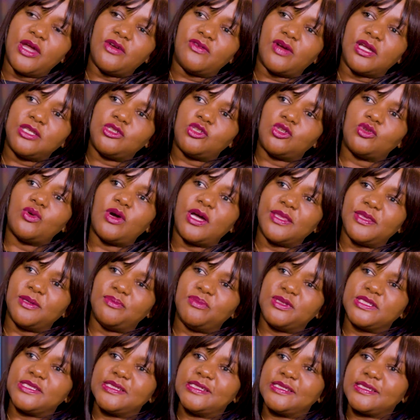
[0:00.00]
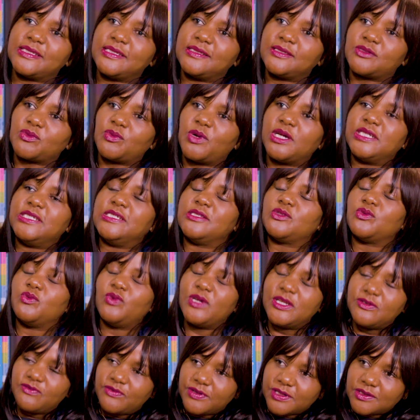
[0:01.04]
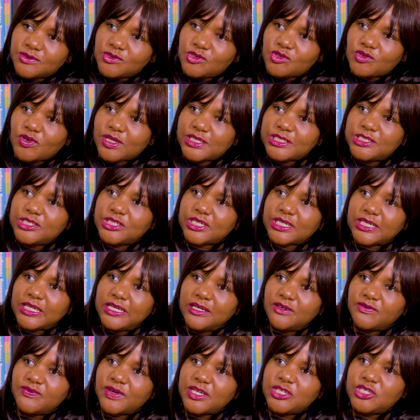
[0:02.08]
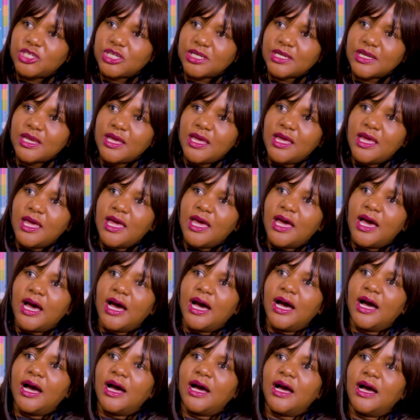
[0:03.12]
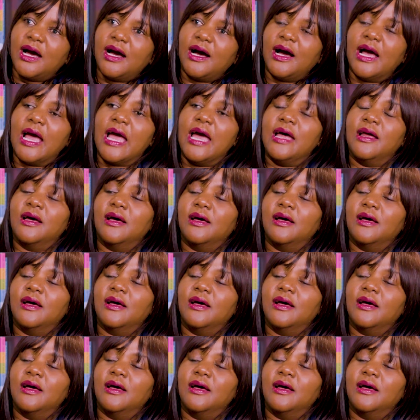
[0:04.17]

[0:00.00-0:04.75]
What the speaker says: I run two other businesses. One is Winfield Strategy and Innovation, a